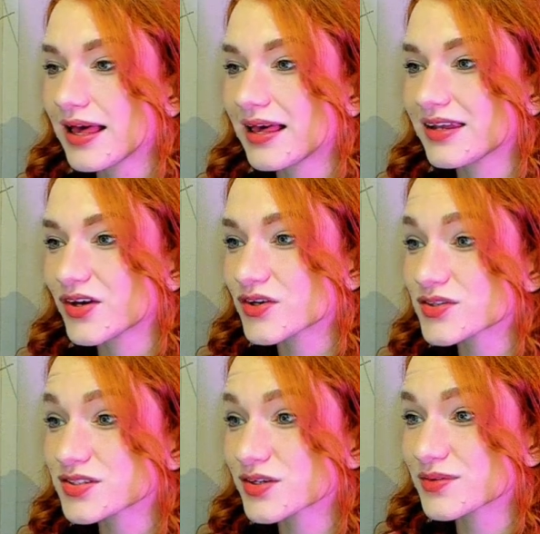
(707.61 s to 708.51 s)
And
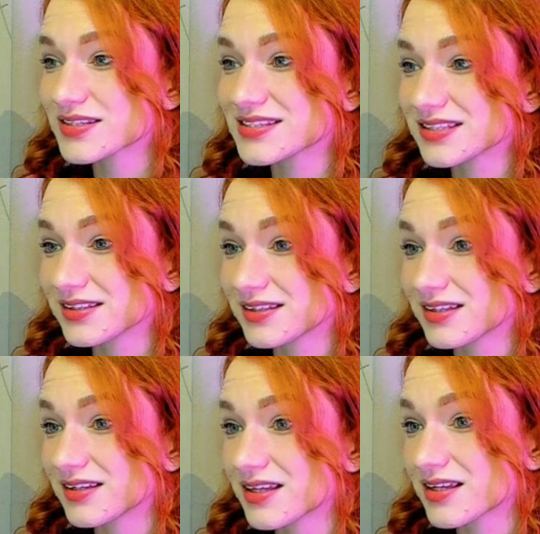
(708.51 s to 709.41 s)
also we see
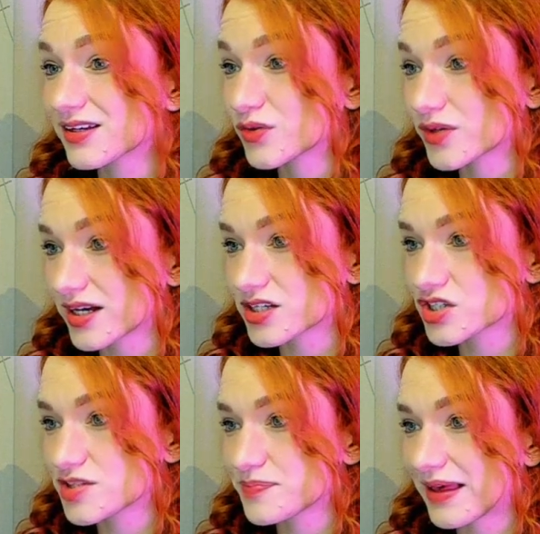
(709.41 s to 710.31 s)
that
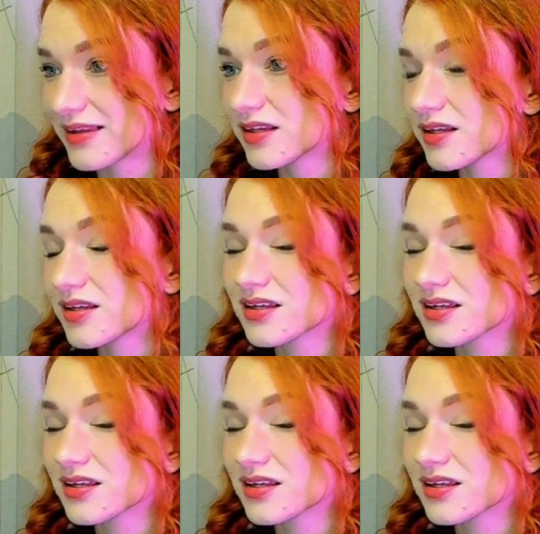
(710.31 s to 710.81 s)
Gukesh spent